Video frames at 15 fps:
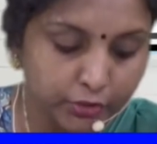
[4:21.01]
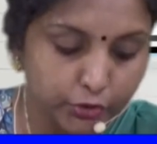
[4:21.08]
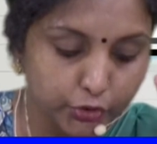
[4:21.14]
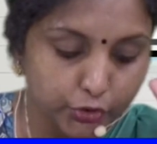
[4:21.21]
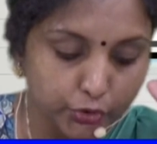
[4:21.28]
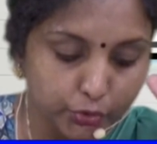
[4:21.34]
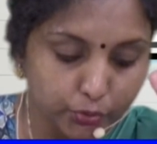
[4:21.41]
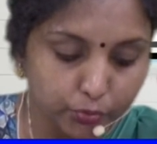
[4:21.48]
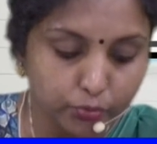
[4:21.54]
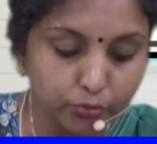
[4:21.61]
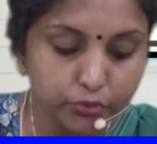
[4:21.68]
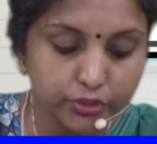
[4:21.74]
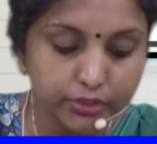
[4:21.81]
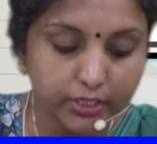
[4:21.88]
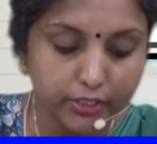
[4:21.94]

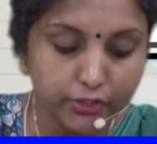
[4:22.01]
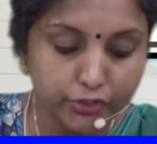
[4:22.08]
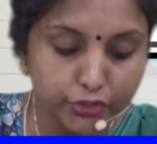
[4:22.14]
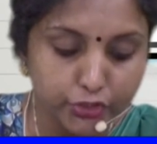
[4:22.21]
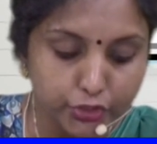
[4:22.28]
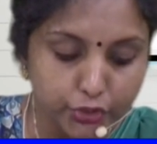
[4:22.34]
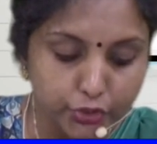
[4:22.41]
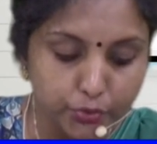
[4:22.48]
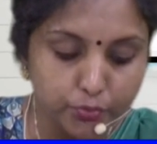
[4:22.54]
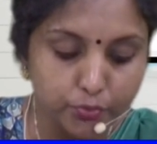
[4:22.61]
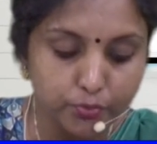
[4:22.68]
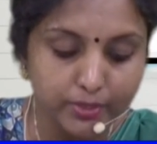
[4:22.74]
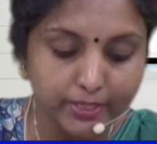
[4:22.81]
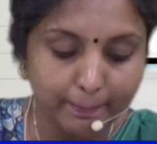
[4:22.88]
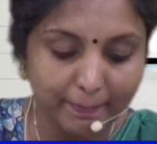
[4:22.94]
huge
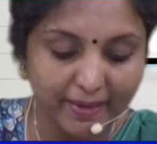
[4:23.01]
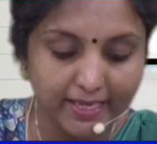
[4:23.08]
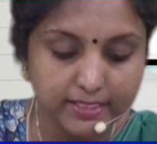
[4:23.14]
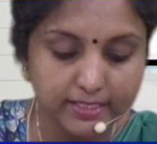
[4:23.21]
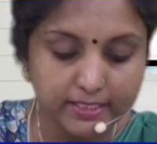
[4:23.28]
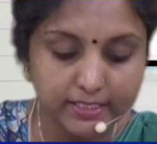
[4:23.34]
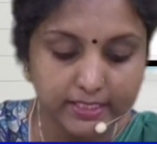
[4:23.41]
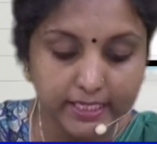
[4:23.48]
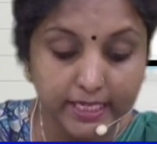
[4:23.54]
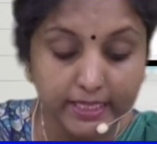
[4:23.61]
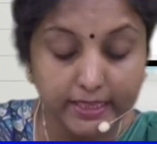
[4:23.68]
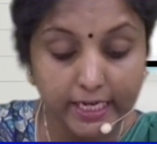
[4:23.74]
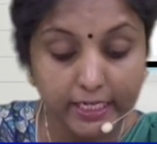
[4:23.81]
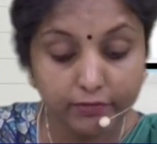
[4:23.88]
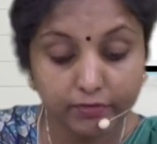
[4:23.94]
new capacity
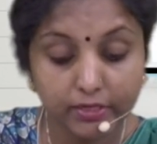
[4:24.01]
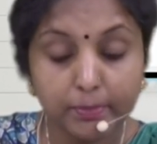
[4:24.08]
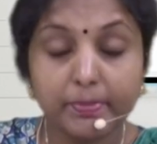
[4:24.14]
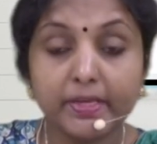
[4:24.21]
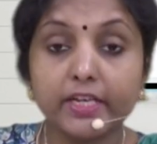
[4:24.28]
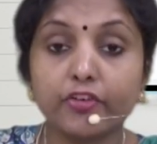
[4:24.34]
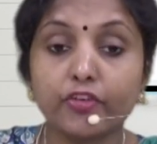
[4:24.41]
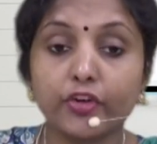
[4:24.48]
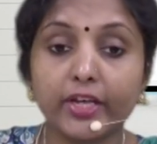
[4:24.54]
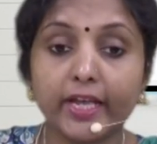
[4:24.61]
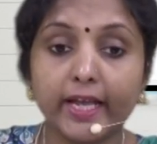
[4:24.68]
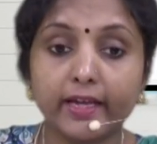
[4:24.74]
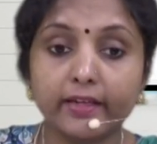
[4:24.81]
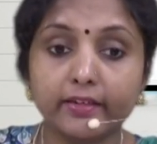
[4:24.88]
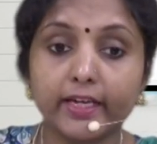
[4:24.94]
that will be
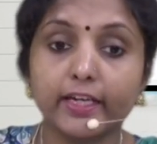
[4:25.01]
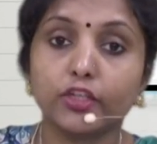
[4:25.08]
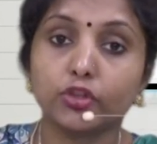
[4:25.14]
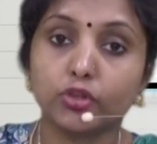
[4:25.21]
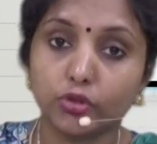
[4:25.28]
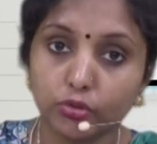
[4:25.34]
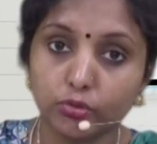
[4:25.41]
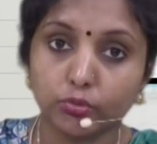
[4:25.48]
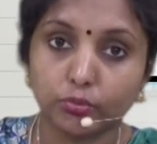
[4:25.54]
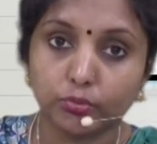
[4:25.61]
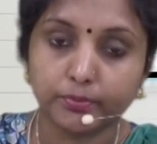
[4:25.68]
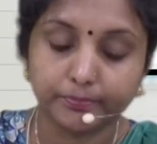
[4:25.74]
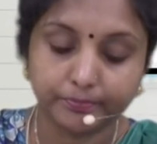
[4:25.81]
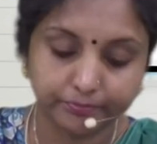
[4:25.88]
created through